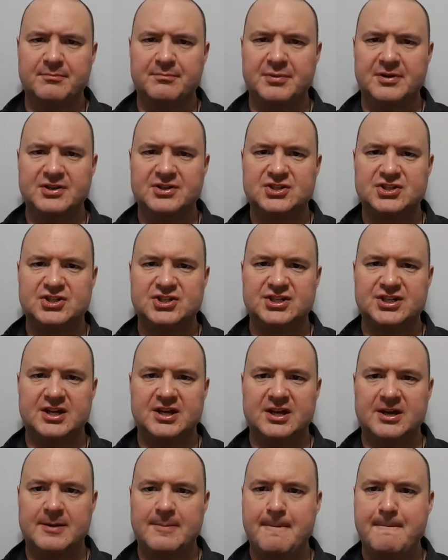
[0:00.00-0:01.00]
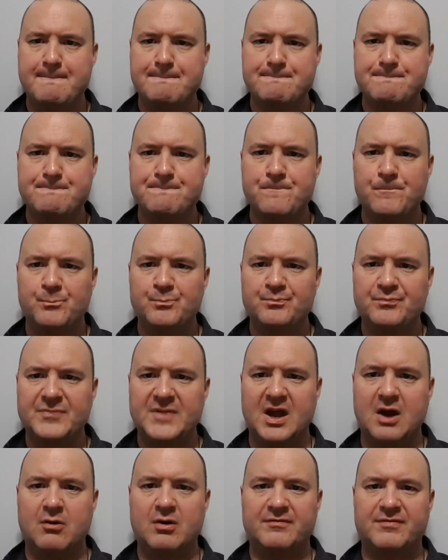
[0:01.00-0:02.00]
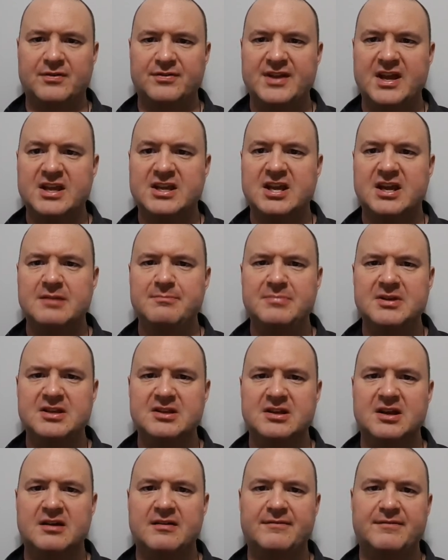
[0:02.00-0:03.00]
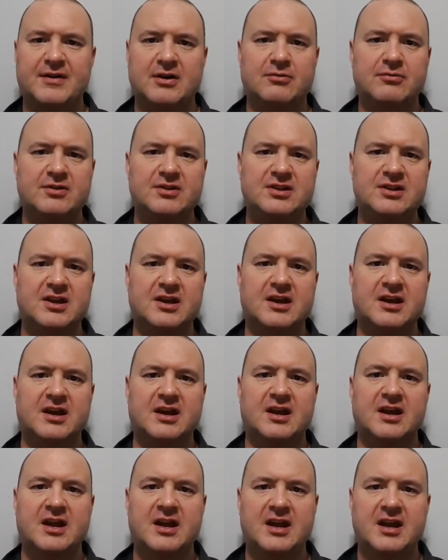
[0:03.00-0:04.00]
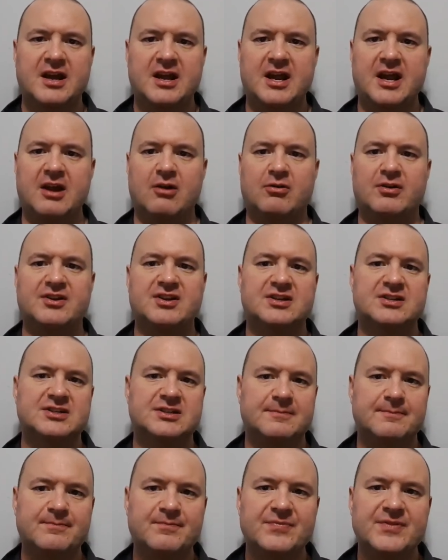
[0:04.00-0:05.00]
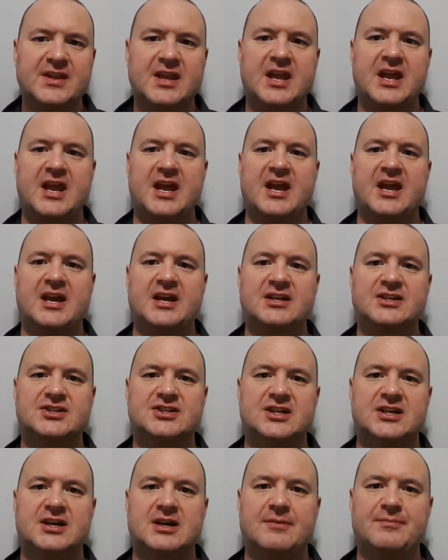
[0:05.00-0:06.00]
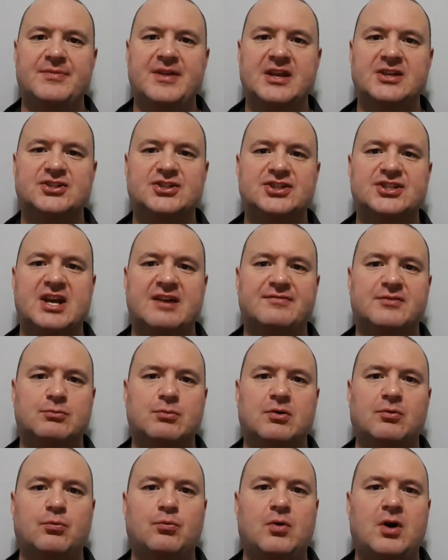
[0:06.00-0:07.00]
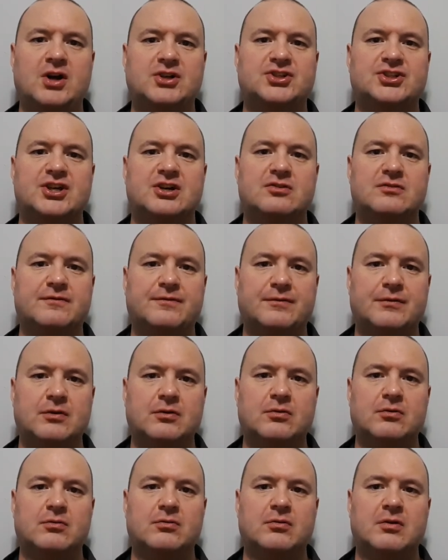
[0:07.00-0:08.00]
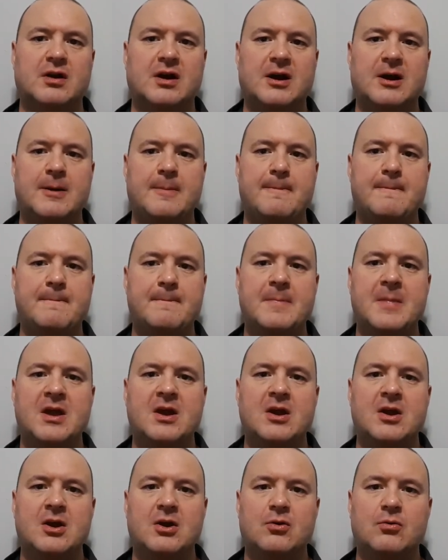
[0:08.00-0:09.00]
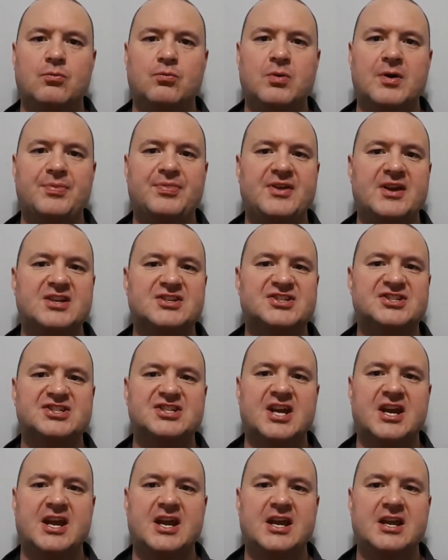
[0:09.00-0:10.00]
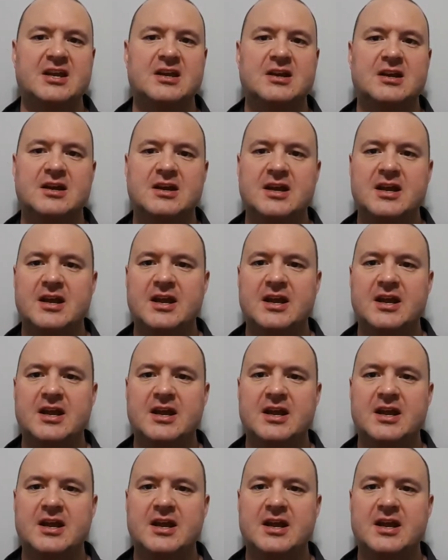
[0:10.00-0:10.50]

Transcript: but um, however, they can be uh, very uh, arrogant, and uh, they just have to watch out for um, what they say